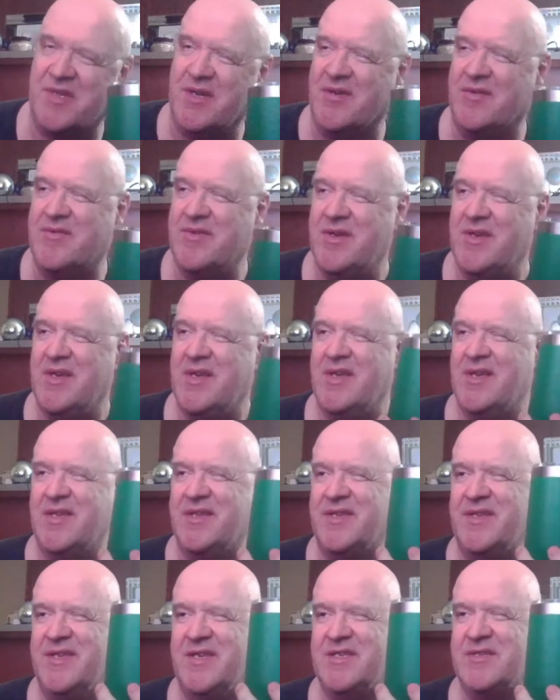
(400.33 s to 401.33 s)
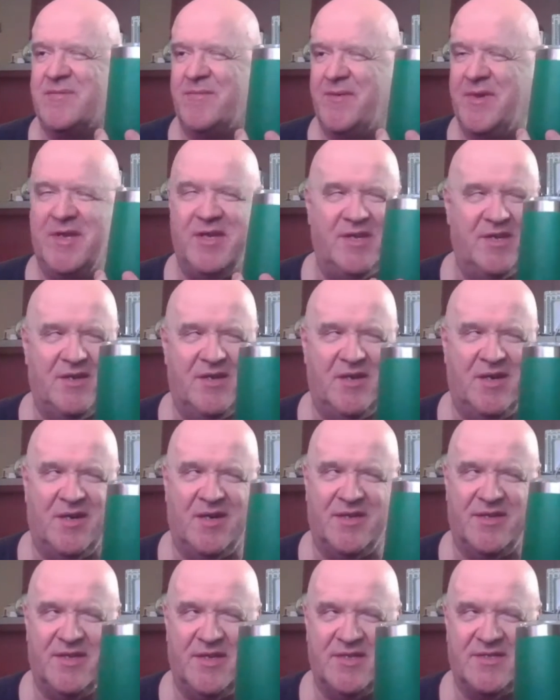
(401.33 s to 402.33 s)
So this
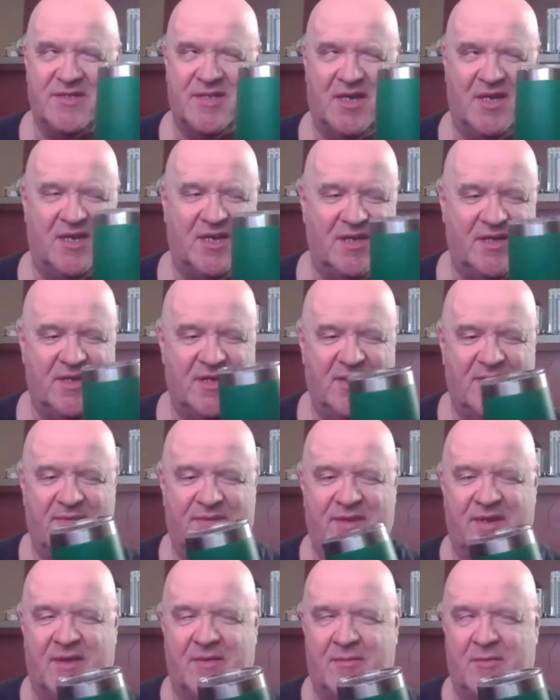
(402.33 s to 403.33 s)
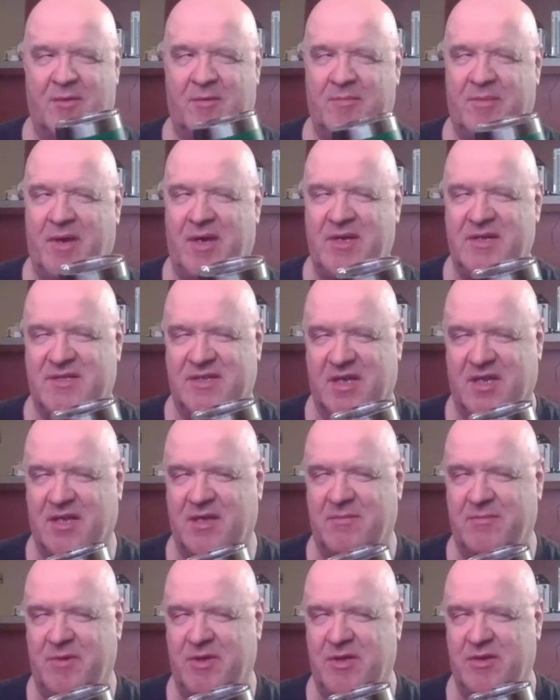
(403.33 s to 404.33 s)
thing will
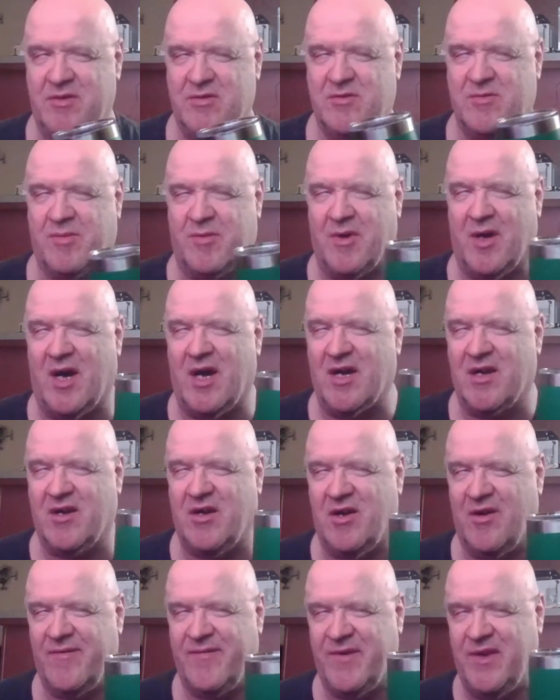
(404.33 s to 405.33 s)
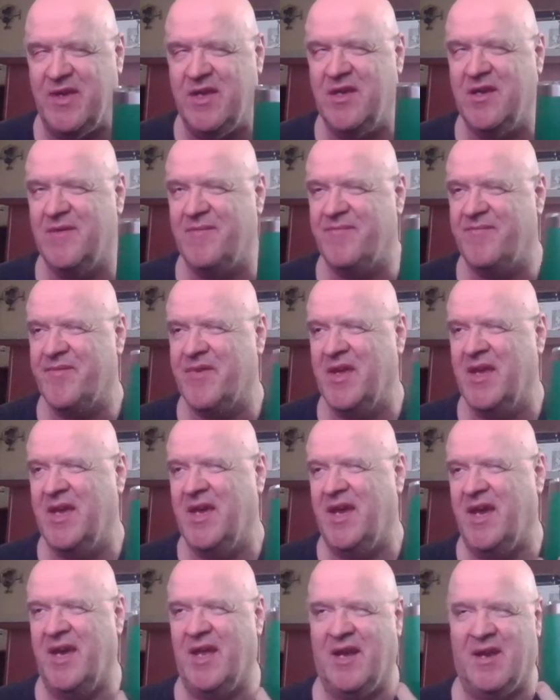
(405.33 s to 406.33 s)
basically be used for hot coffee,
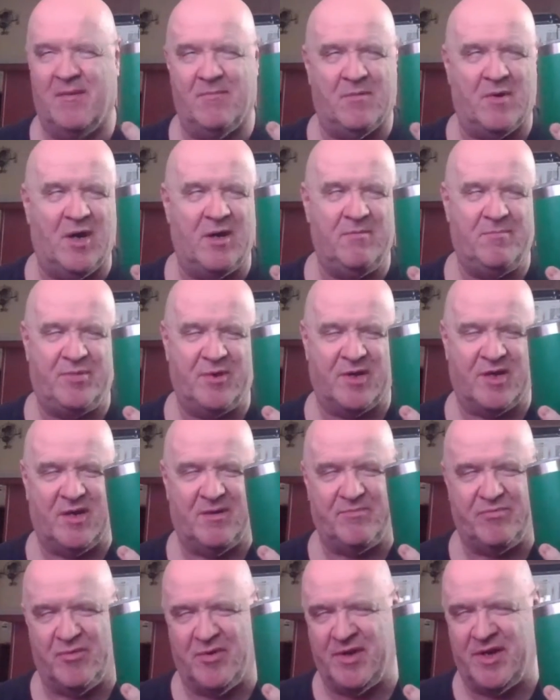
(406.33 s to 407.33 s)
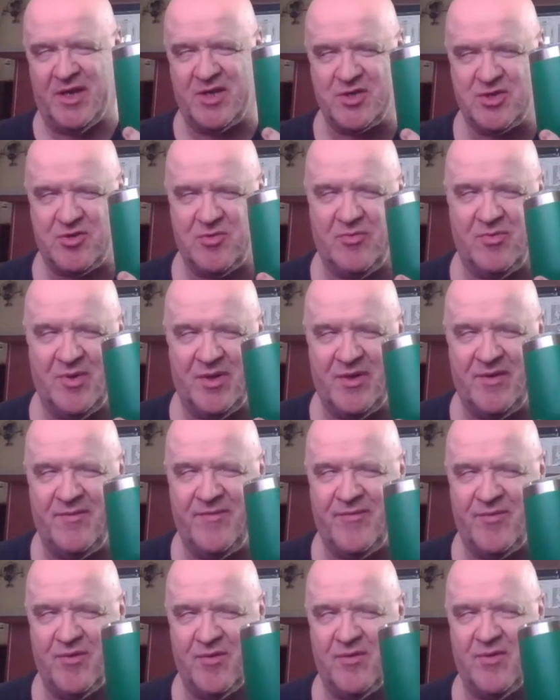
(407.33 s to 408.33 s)
and I might pick up one extra one
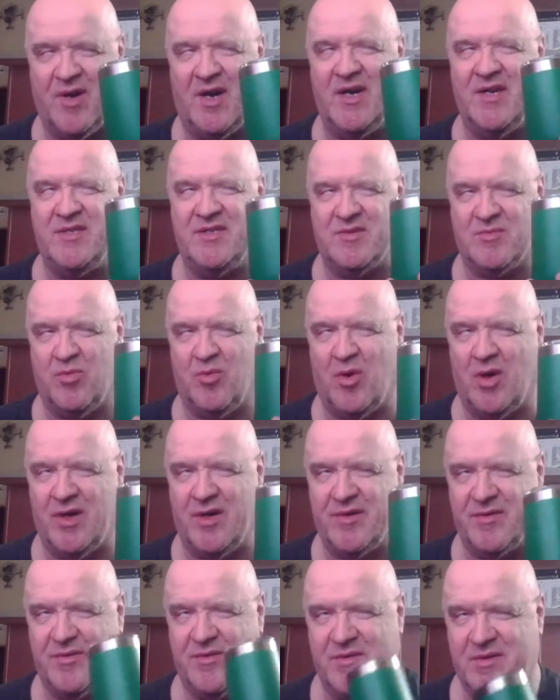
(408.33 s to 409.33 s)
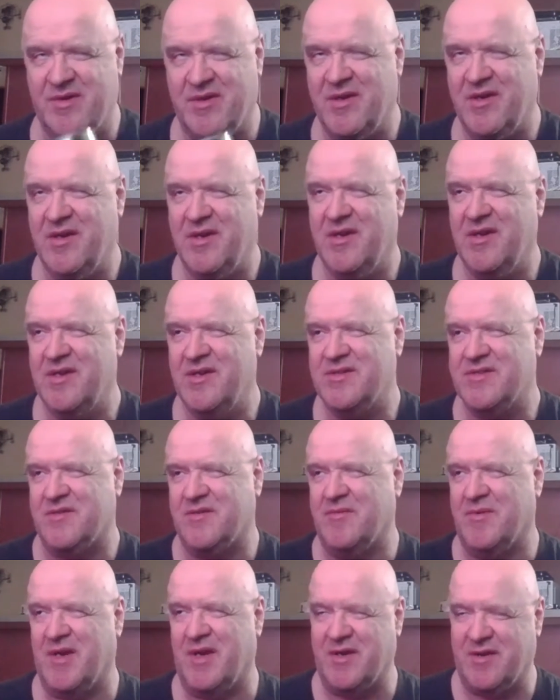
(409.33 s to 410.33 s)
for ice water.
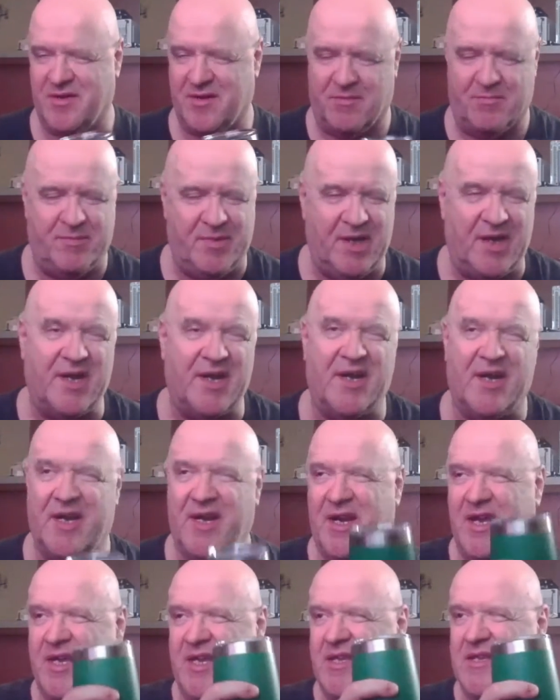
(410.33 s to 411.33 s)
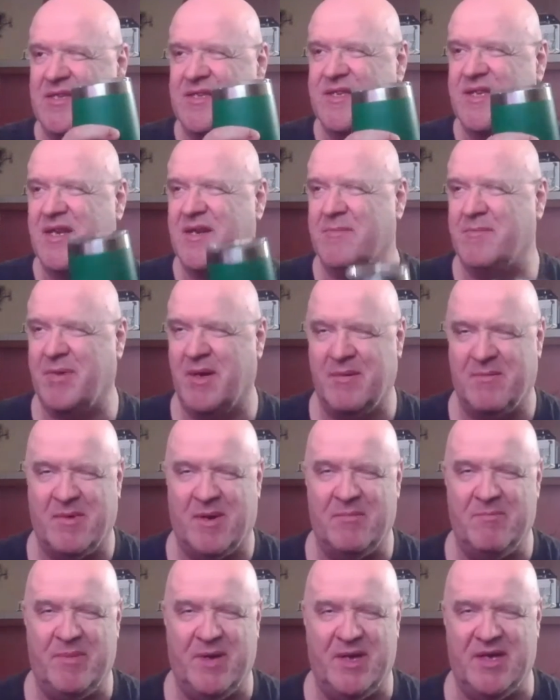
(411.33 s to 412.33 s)
So when I go to bed at night, I can set it by
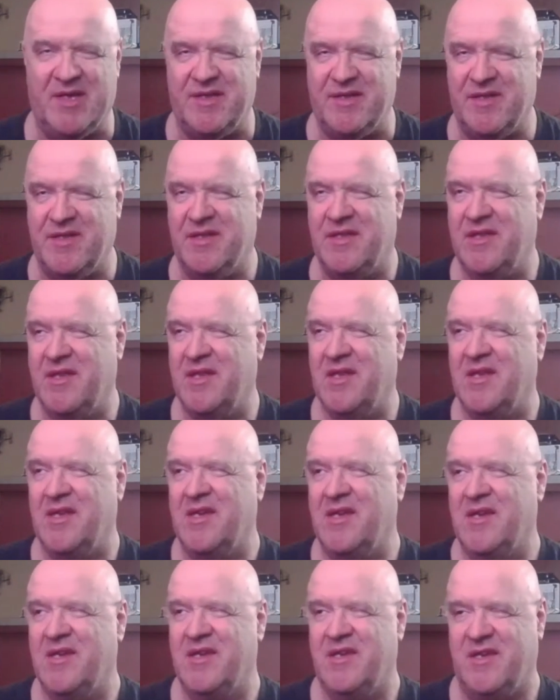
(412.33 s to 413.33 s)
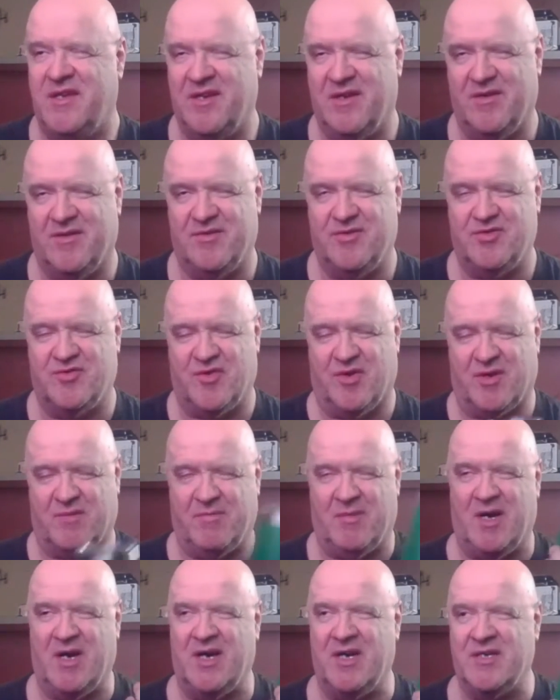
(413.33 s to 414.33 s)
my bed, you know, and
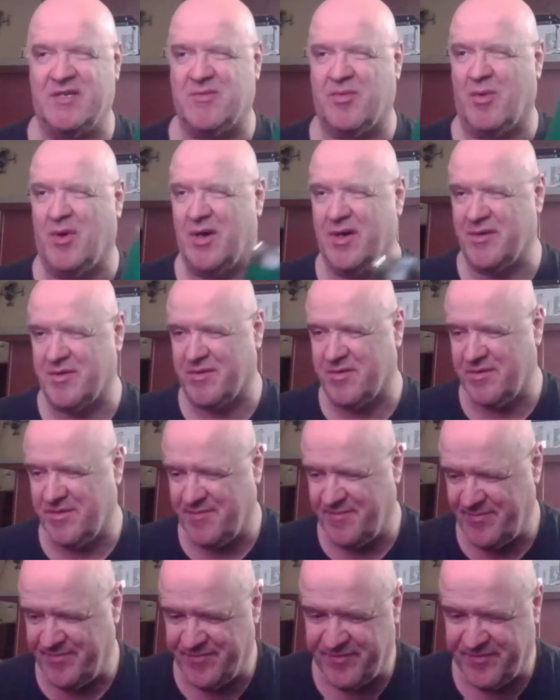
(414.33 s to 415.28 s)
drink my ice water.